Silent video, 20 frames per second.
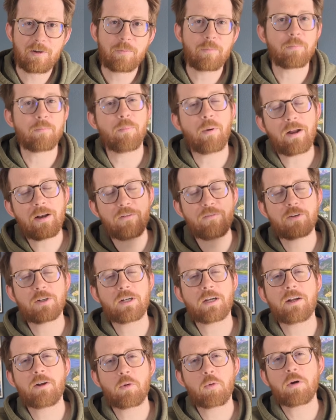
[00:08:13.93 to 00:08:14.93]
But if you're
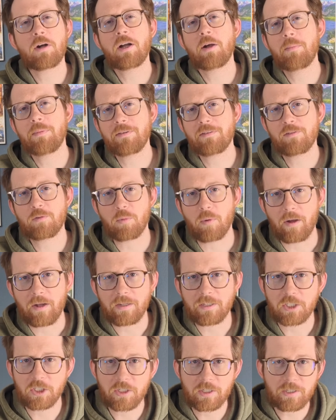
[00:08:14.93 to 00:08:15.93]
gonna work up a
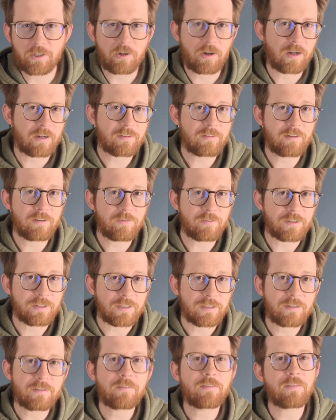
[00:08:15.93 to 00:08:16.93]
sweat during your
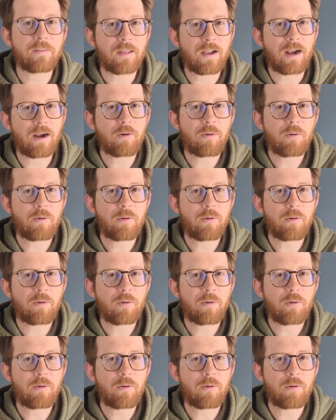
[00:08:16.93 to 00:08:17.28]
activity, then I